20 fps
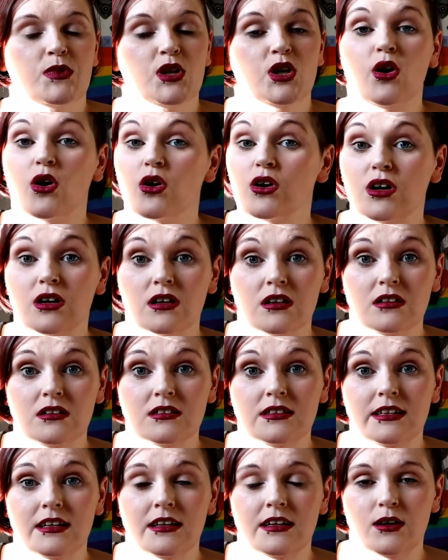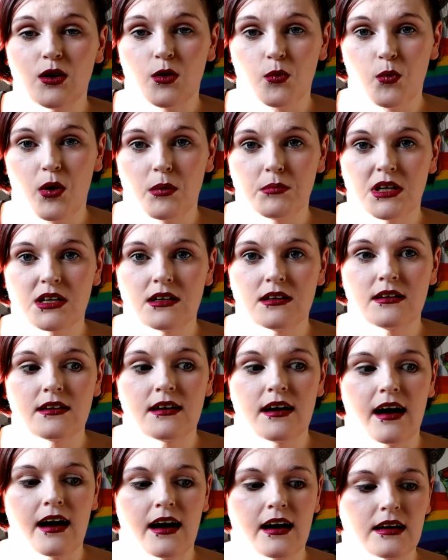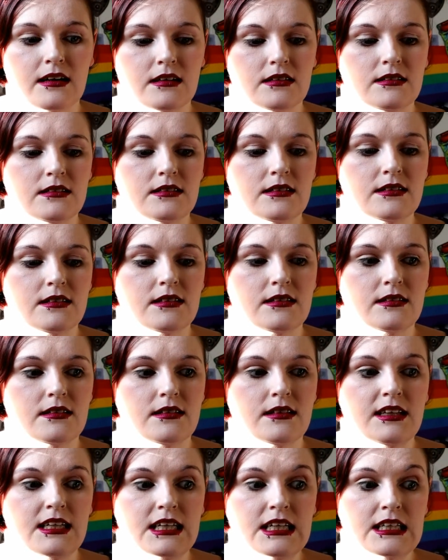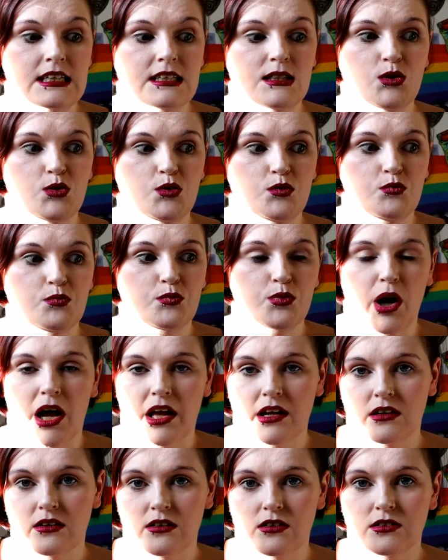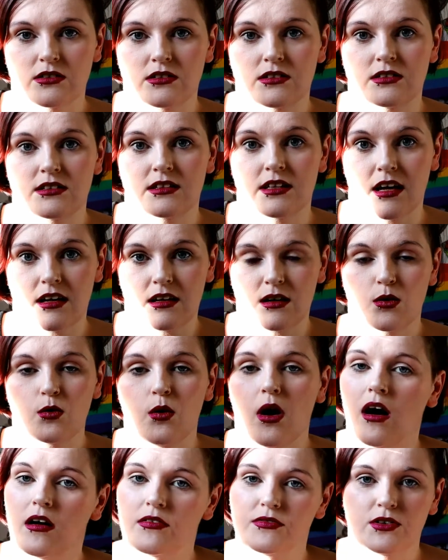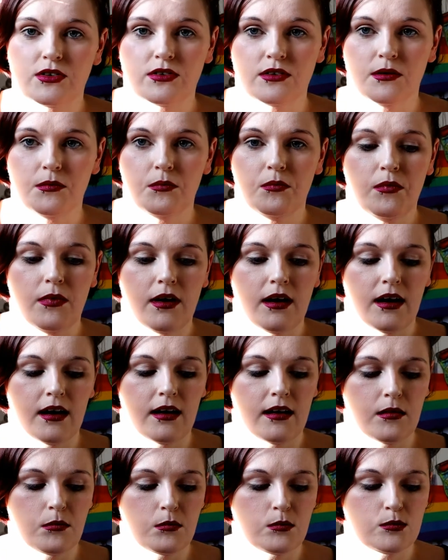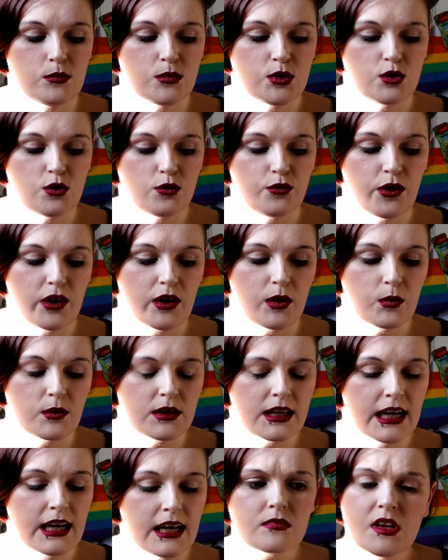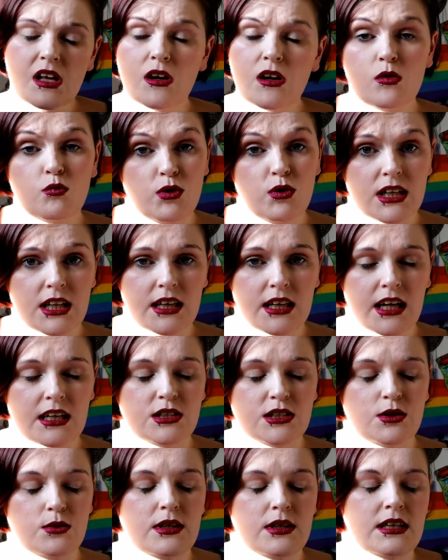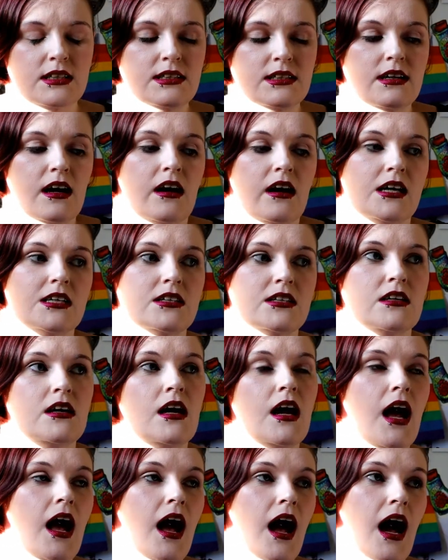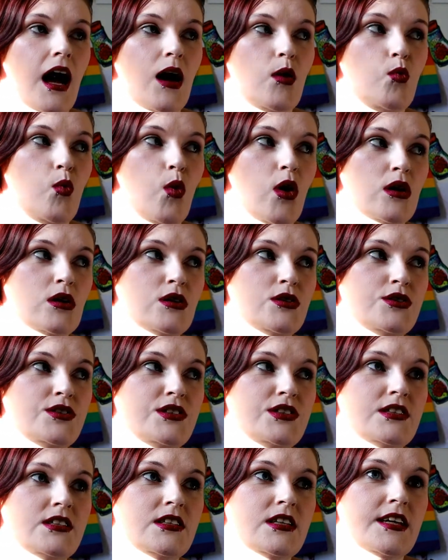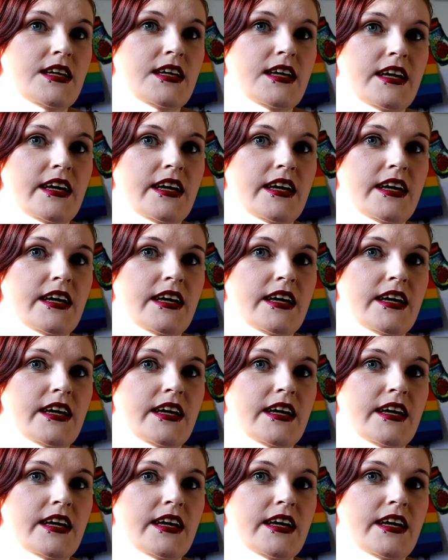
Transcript: young girls, young women, and these predators that go after them um, so frequently. Really like Jody as a character. I was